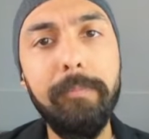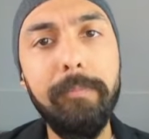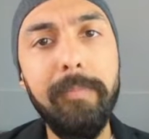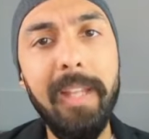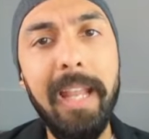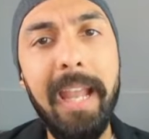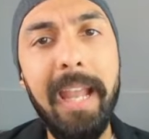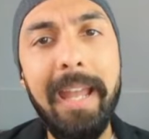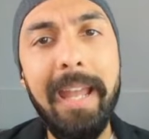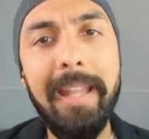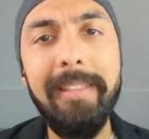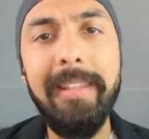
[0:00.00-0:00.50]

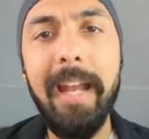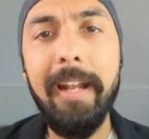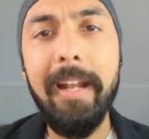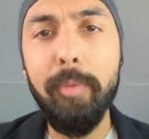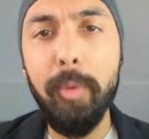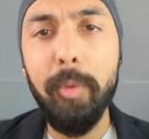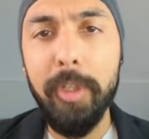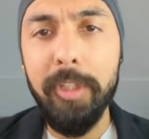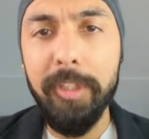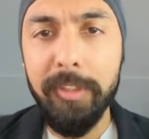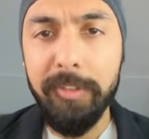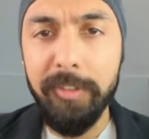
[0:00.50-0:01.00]
and that
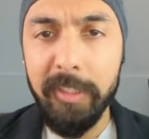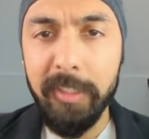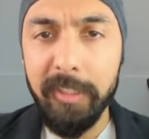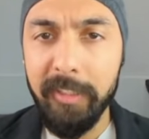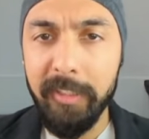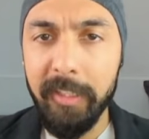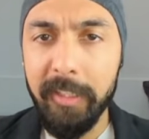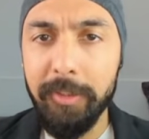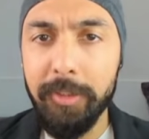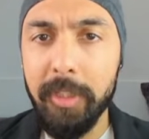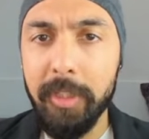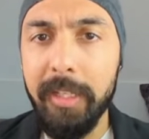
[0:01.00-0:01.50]
would just
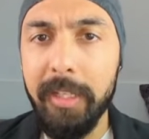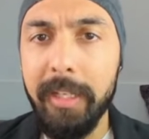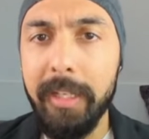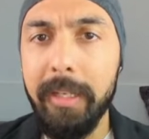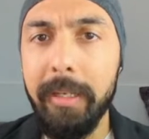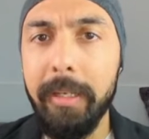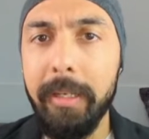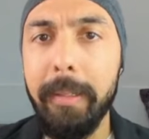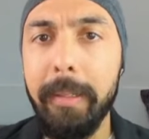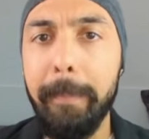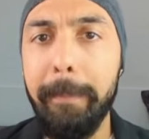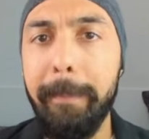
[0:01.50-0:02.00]

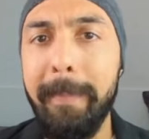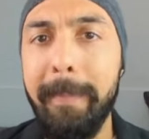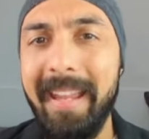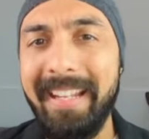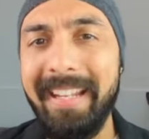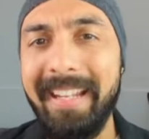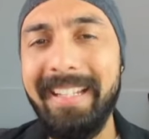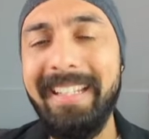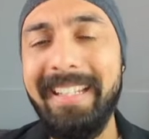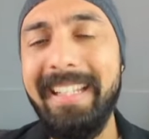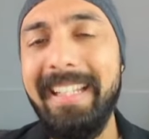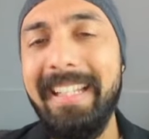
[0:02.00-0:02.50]
essentially
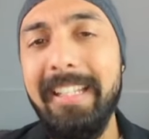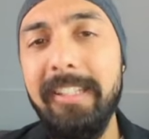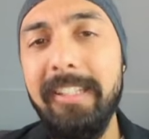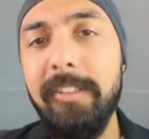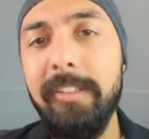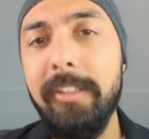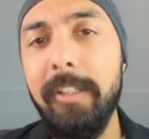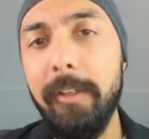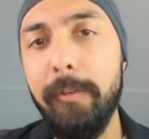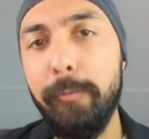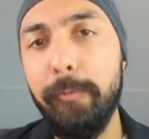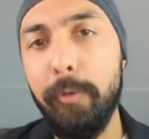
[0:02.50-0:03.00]
make it
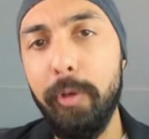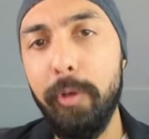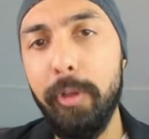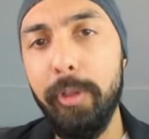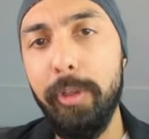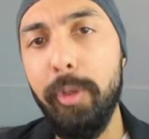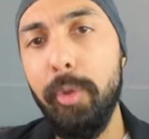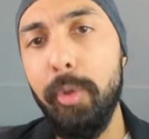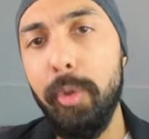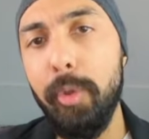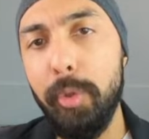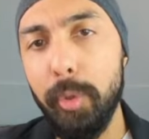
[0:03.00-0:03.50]
easier for
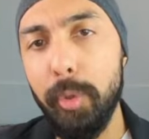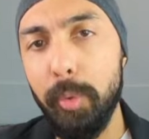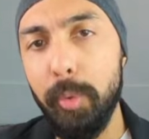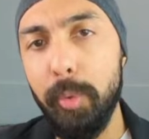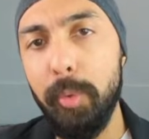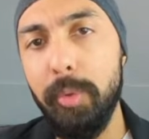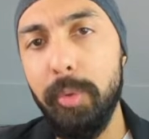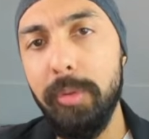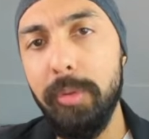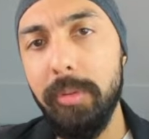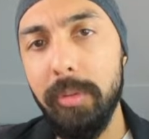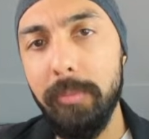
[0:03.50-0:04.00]
you
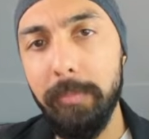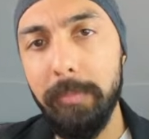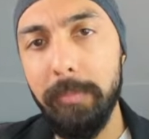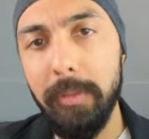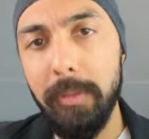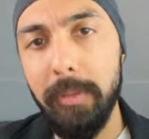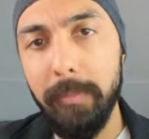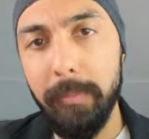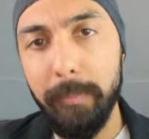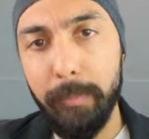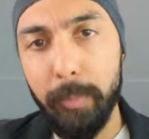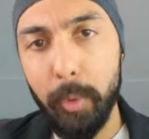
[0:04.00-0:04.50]
to
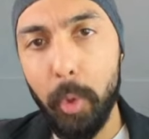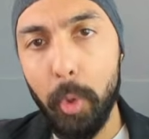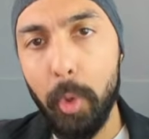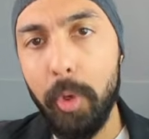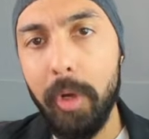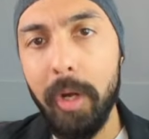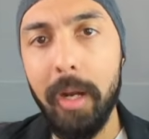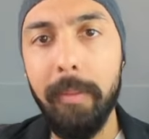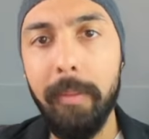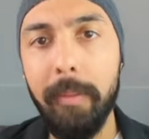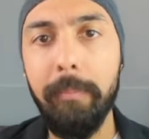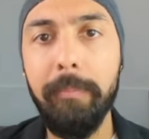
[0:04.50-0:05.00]

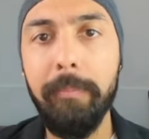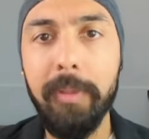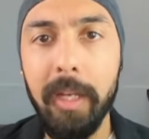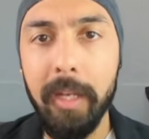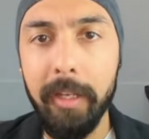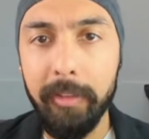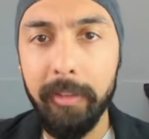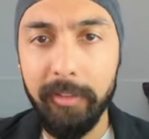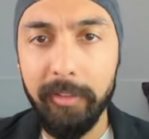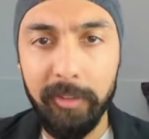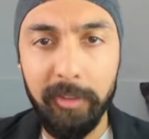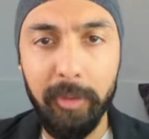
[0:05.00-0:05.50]
program
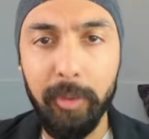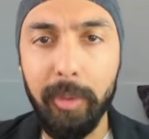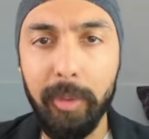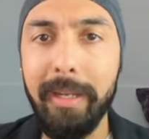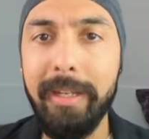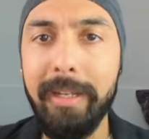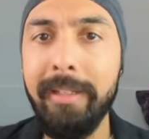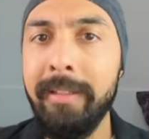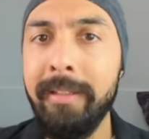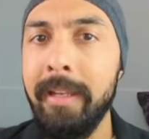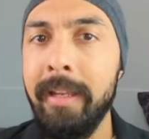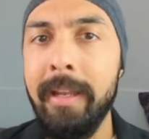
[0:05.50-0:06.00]
tasks. You
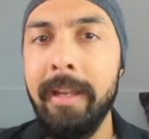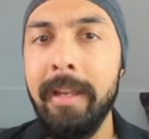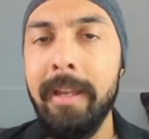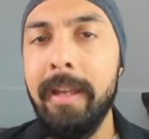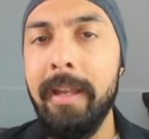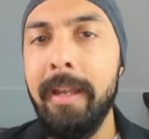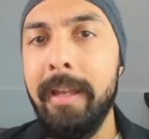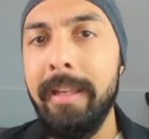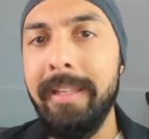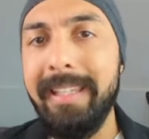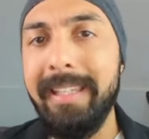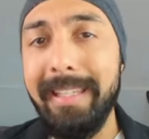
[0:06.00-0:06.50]
can
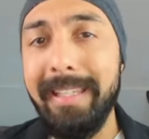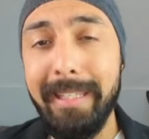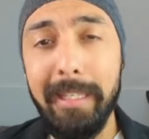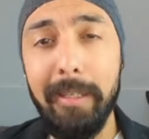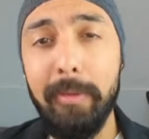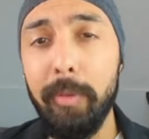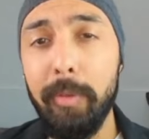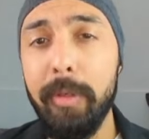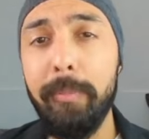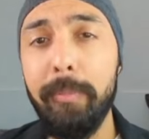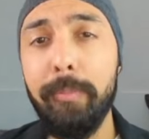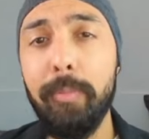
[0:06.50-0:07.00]

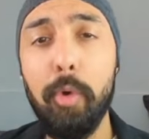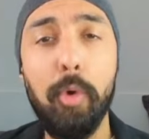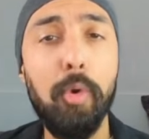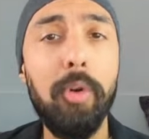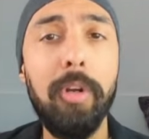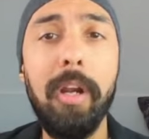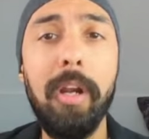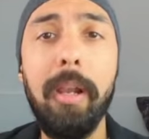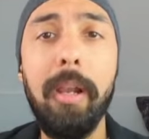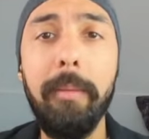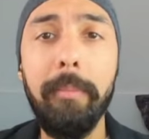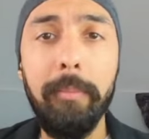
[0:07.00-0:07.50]
even
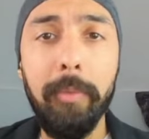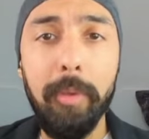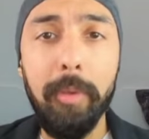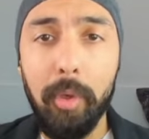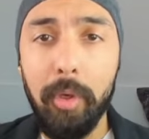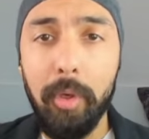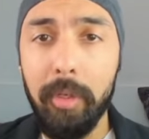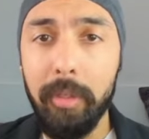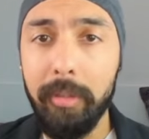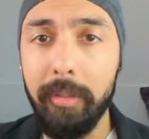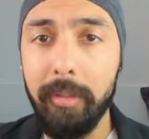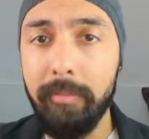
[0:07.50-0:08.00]
program
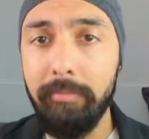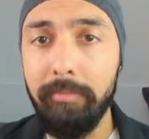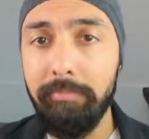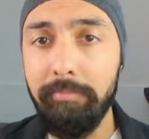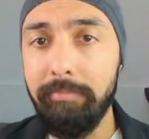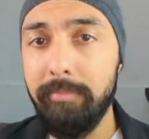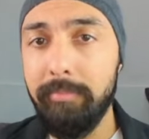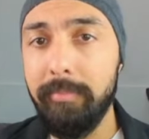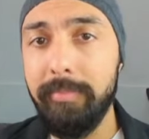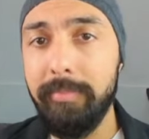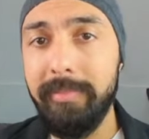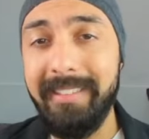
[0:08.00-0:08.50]
on
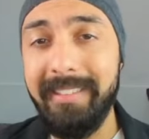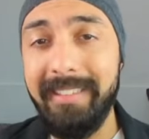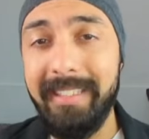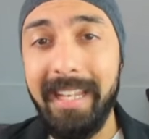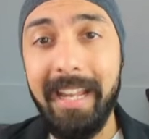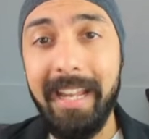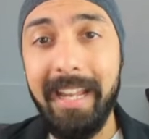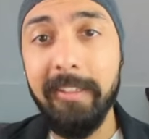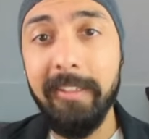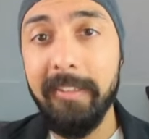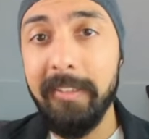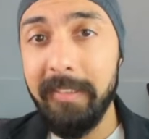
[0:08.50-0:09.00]

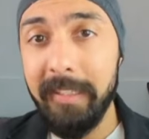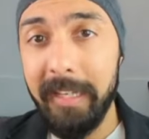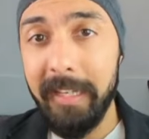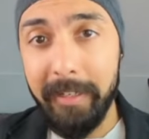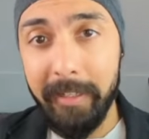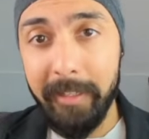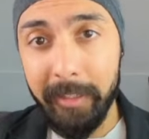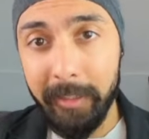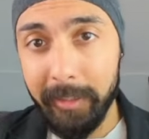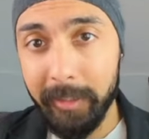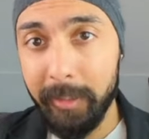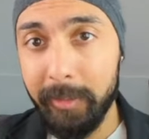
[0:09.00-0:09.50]
text
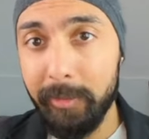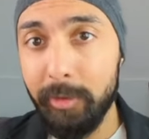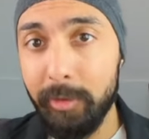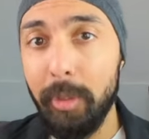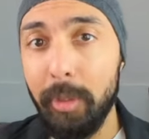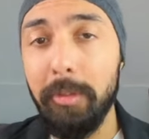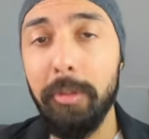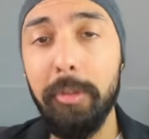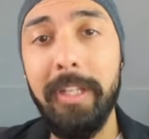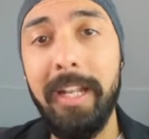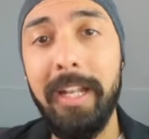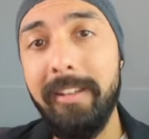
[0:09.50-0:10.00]
editors,
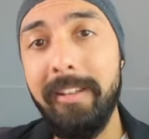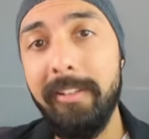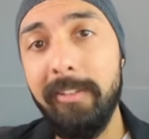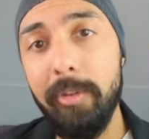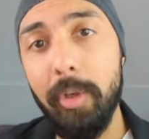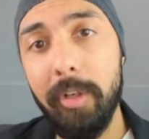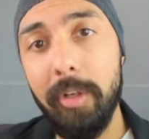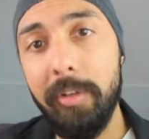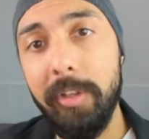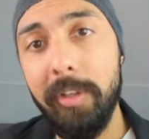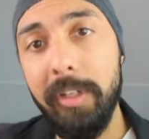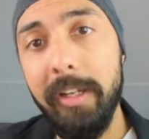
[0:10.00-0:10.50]
although that is
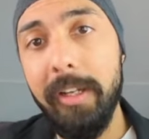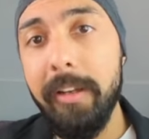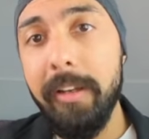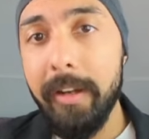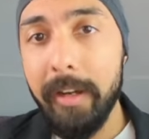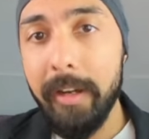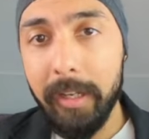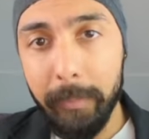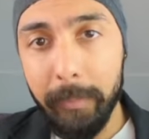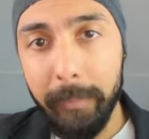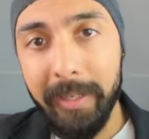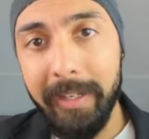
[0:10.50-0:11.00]
not really
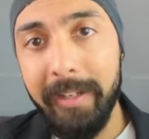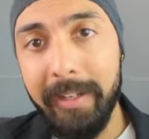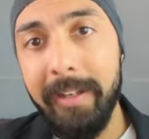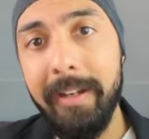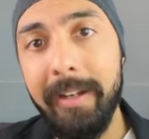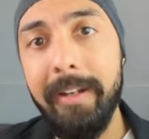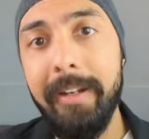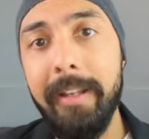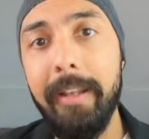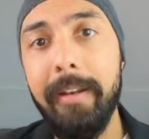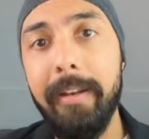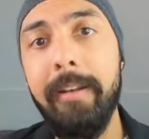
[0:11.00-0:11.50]

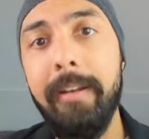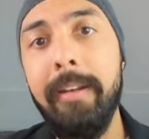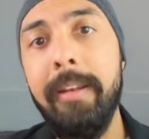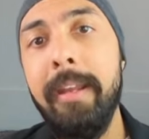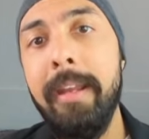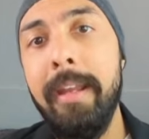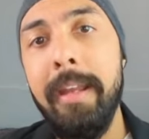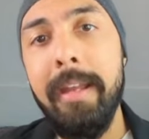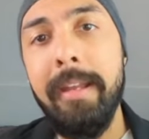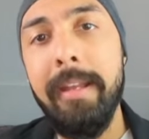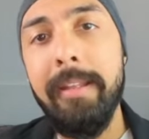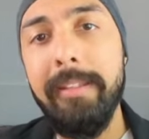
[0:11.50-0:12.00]
recommended. And
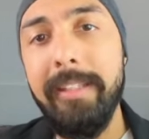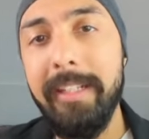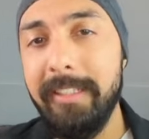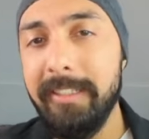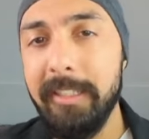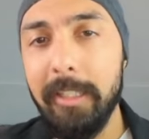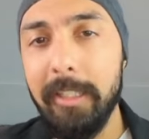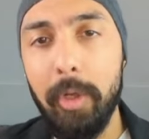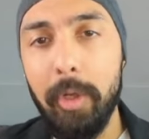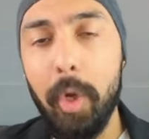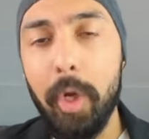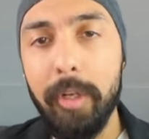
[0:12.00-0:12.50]

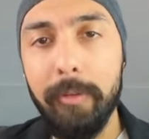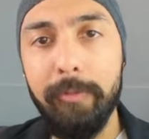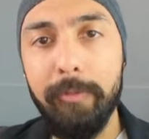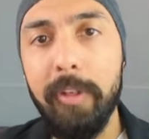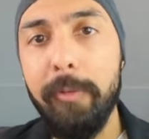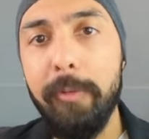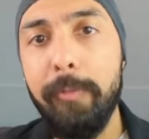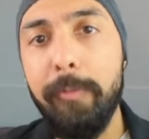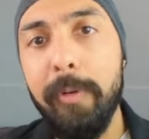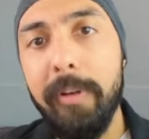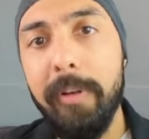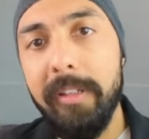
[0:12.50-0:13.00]
there's a lot of
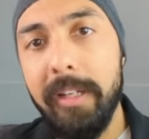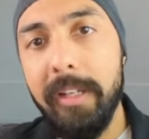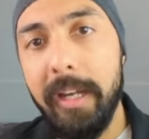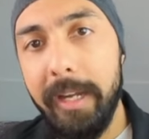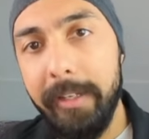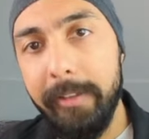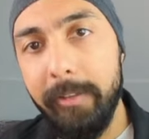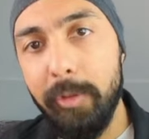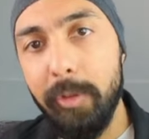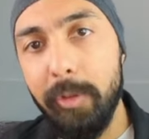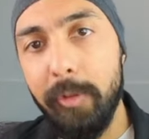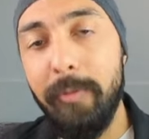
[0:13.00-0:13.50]
different
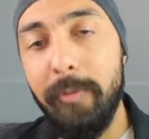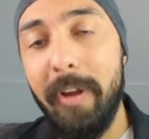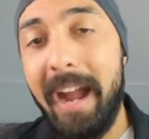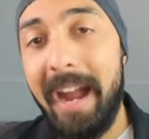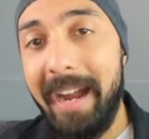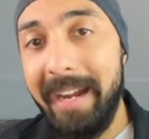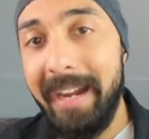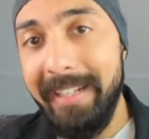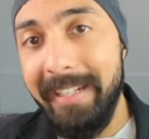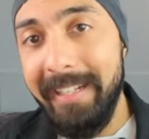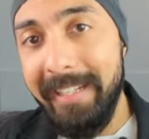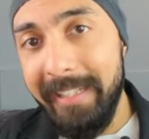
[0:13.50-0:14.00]
kinds of
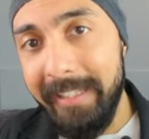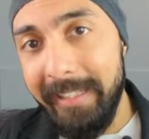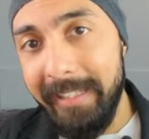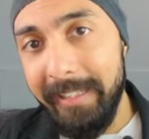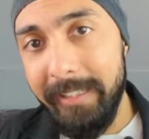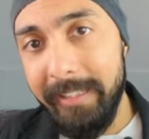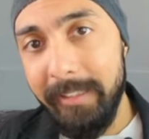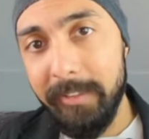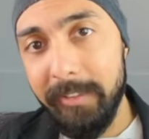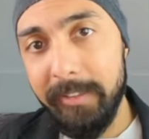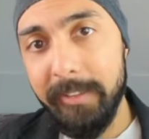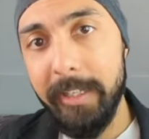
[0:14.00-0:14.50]

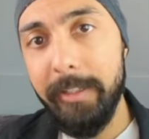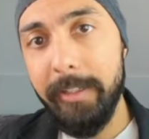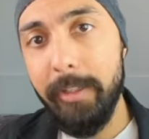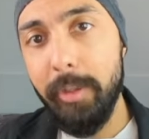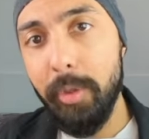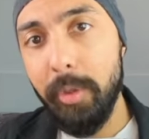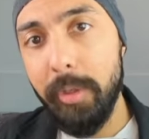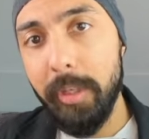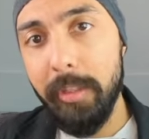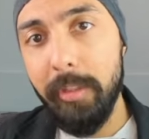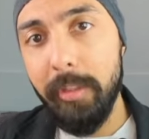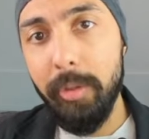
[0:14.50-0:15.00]
IDEs that
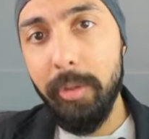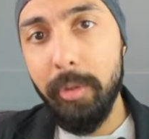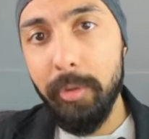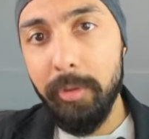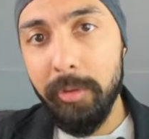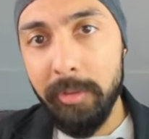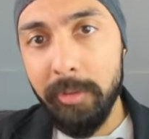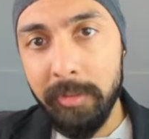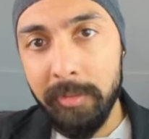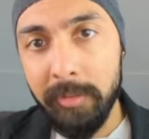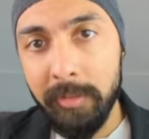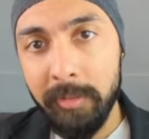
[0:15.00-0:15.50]
you can
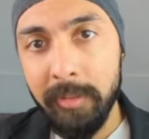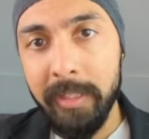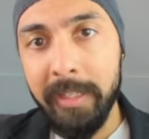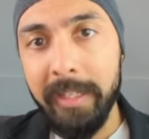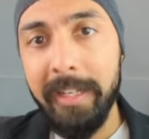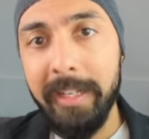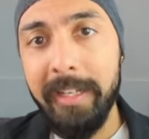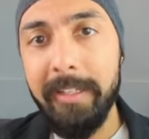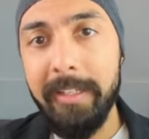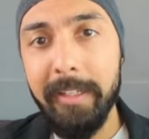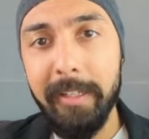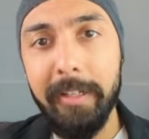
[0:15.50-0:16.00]
use,
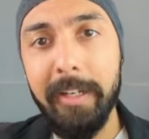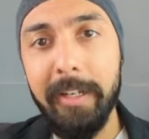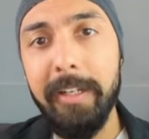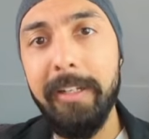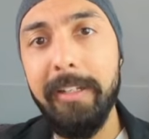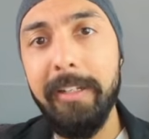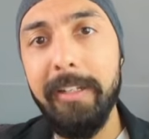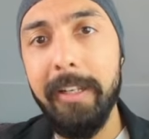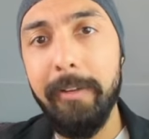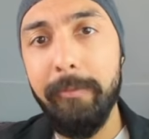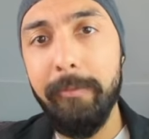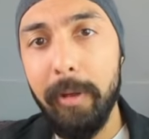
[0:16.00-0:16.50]

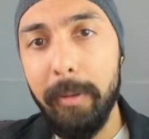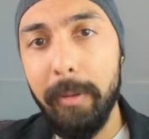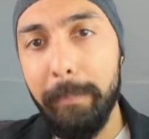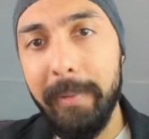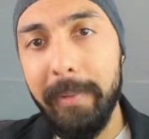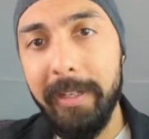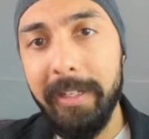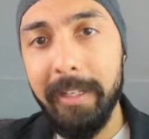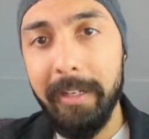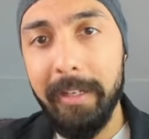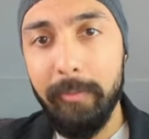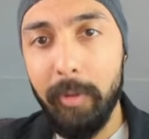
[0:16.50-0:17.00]
integrated
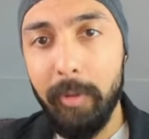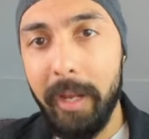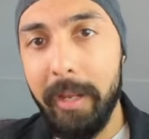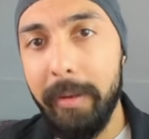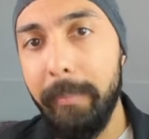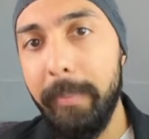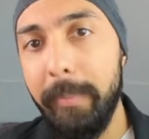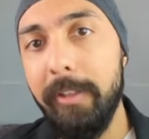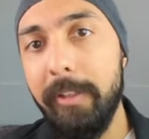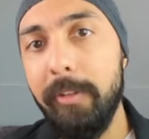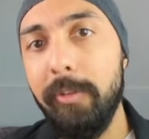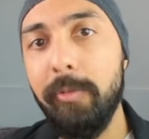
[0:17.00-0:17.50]
development
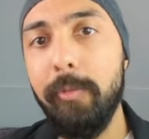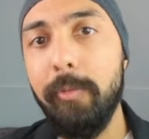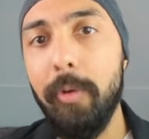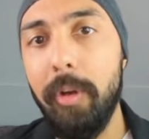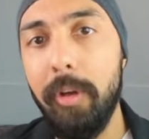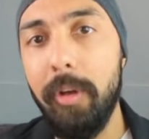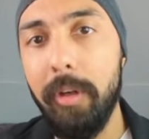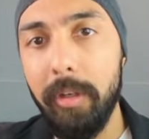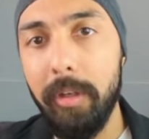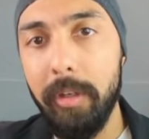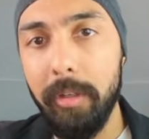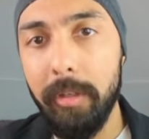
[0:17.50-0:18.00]
environments
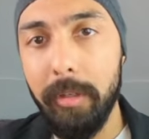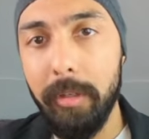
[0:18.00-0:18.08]
for